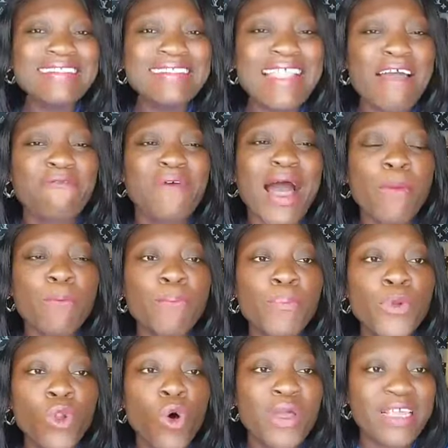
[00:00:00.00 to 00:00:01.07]
Never
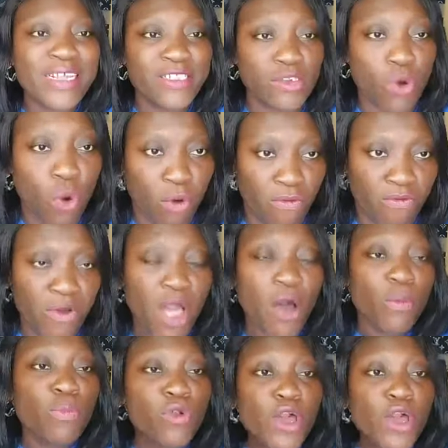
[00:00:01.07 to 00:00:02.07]
blow it off.